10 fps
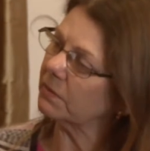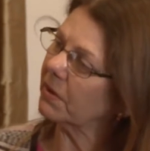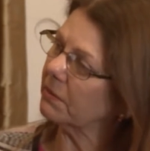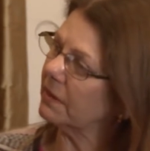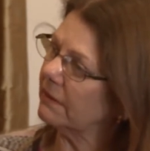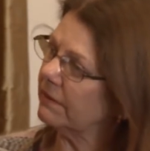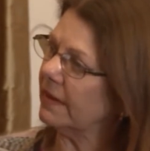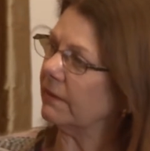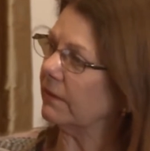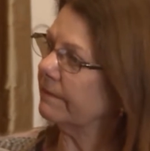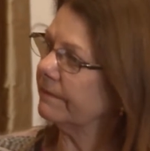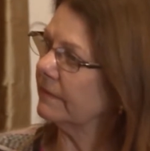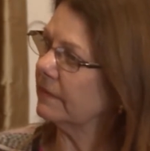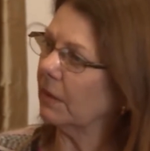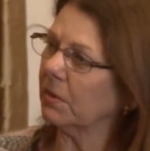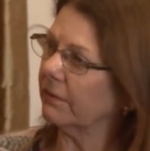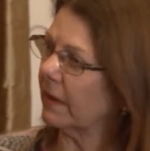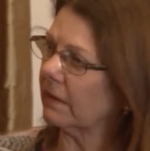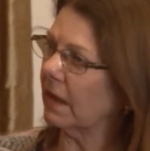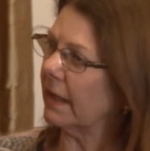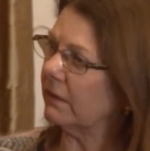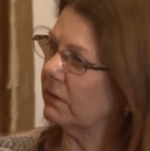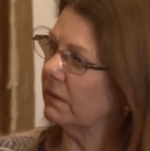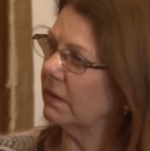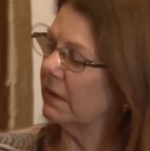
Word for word: Department of Defense, a number of our clients.